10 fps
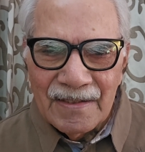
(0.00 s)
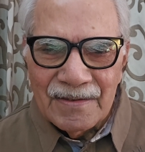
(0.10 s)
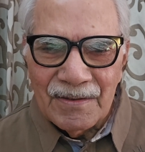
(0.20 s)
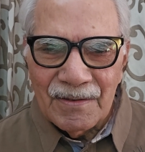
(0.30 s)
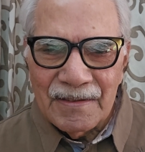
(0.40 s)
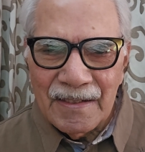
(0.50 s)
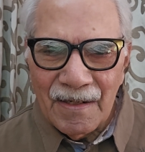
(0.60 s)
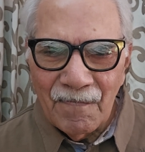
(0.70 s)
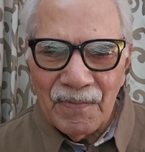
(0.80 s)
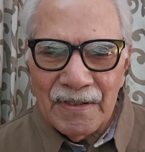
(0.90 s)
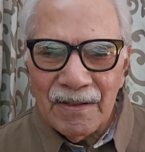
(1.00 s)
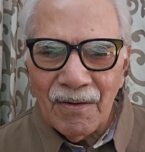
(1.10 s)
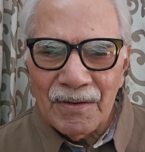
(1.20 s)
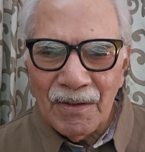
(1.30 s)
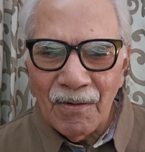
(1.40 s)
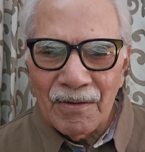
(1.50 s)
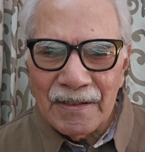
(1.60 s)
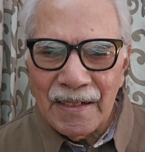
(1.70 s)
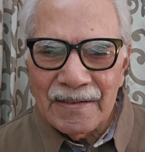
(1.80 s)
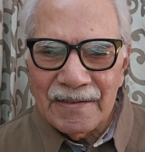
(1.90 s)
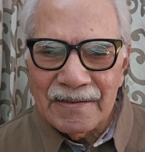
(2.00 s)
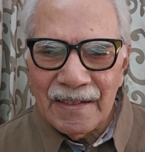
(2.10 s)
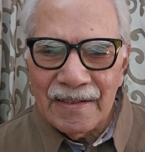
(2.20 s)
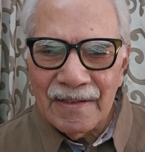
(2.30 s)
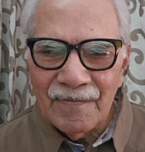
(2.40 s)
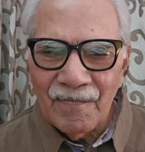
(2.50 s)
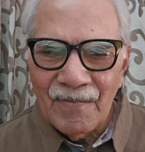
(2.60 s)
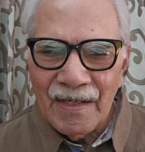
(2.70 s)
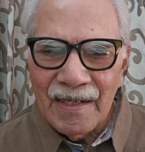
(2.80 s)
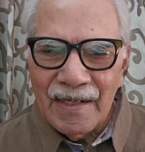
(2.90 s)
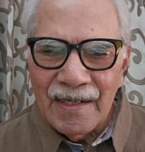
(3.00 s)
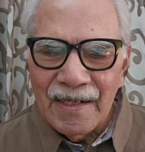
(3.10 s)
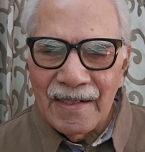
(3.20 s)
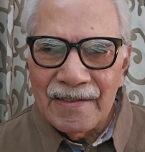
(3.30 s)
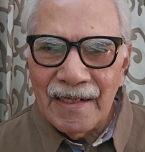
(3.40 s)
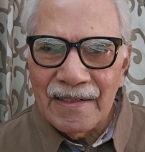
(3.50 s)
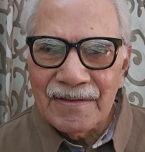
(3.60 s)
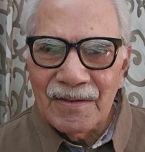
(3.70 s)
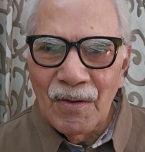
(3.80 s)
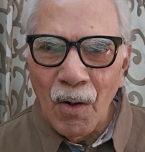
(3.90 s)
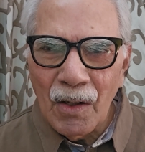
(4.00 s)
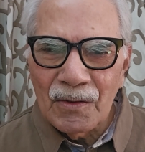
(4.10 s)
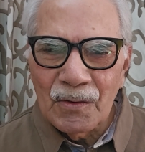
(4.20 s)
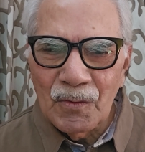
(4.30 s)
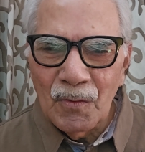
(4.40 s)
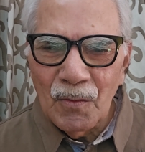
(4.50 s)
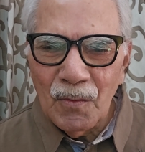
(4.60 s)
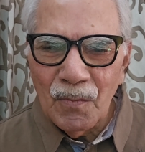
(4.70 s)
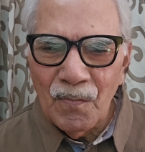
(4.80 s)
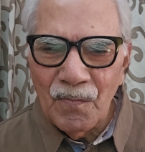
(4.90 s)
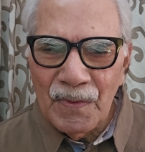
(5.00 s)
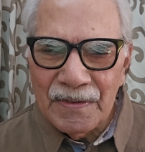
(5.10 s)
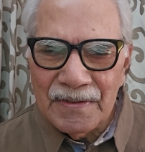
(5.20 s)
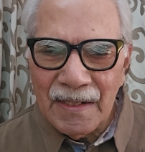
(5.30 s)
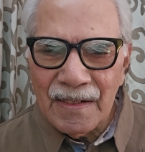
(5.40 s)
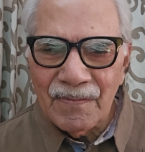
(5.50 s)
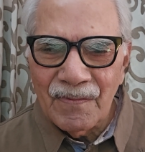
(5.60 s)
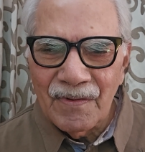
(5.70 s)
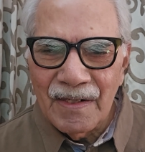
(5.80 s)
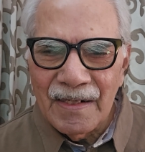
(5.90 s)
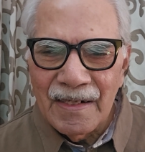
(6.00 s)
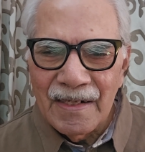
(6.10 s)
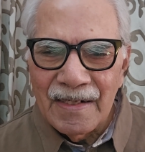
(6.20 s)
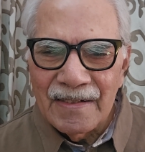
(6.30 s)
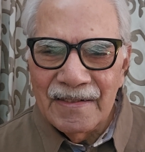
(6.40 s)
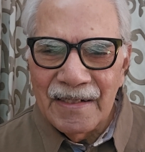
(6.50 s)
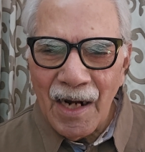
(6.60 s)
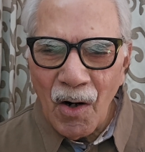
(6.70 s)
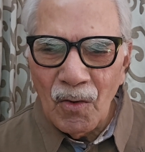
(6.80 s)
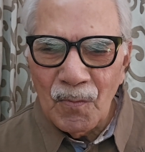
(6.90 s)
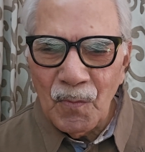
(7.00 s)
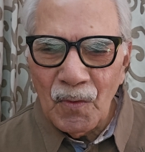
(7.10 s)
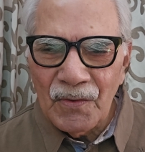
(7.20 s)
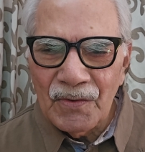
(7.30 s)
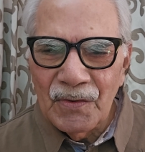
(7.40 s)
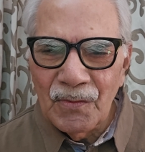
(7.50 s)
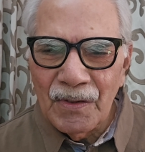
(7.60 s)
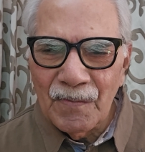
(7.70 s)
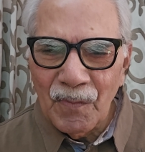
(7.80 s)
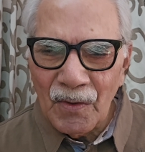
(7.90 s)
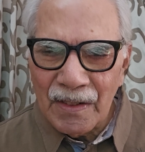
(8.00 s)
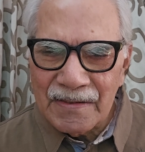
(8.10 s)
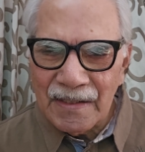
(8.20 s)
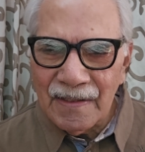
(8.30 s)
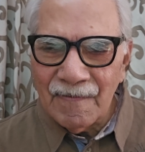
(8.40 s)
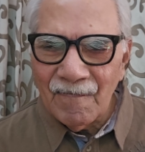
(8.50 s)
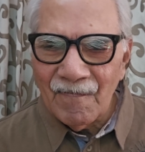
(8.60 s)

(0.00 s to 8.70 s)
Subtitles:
So the company or the organization, it has got to preserve the outputs during production